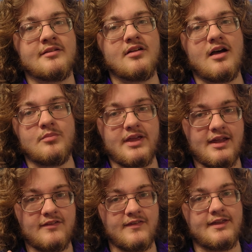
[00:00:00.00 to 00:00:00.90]
can be
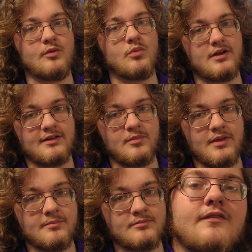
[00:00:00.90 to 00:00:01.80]
anything you want it to
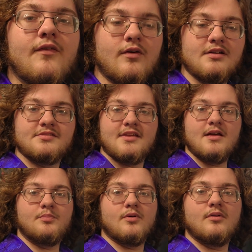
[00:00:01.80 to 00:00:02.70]
be. For
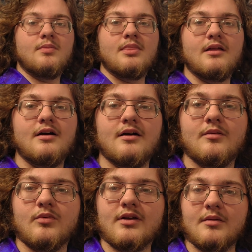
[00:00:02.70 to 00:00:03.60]
example,
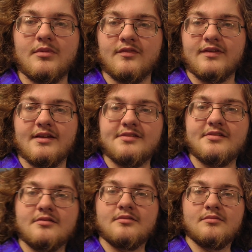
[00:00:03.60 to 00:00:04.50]
we're gonna move this.